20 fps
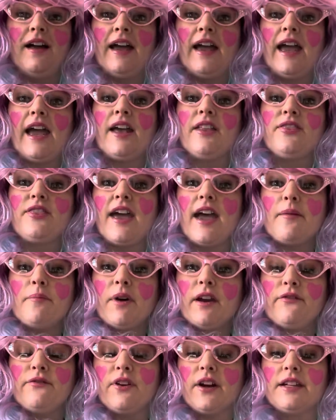And that,
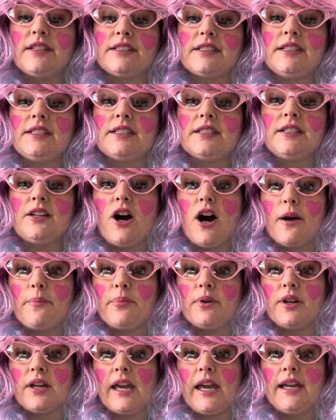my friends, is an
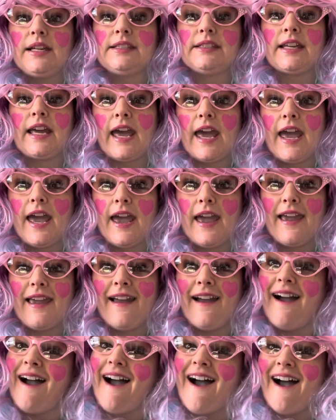uppercase A.
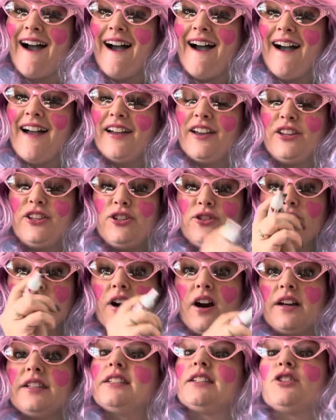You
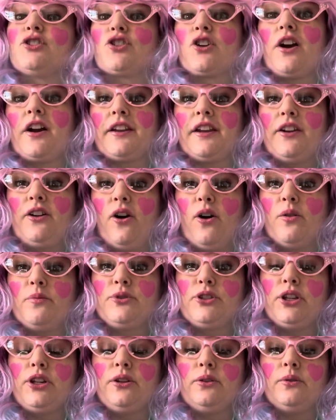guys can try it at home
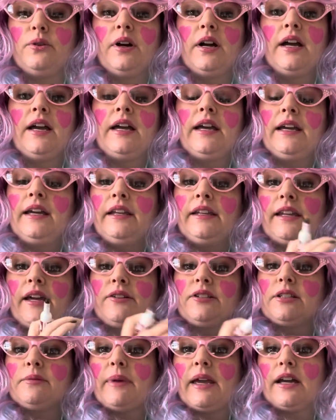too. Now
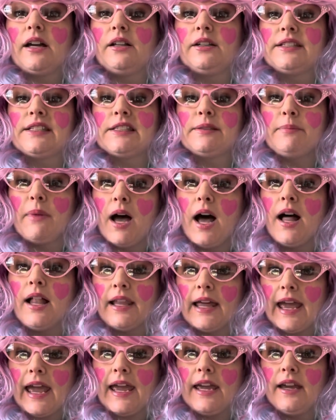to make a small a